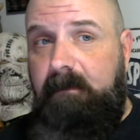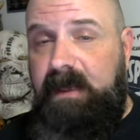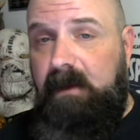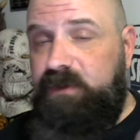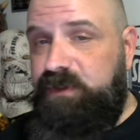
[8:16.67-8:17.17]

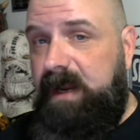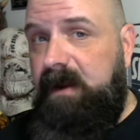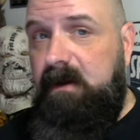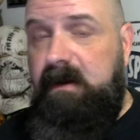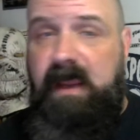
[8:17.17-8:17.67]

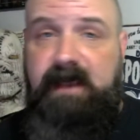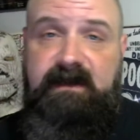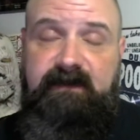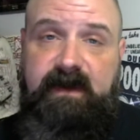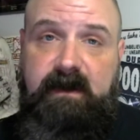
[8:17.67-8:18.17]
Share in case
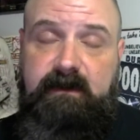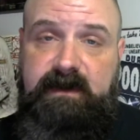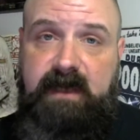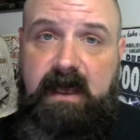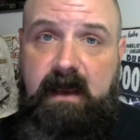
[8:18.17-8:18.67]
if there's
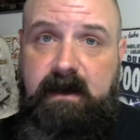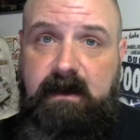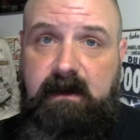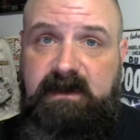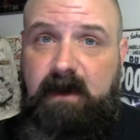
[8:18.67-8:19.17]

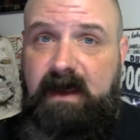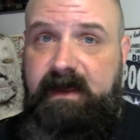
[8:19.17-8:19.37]
somebody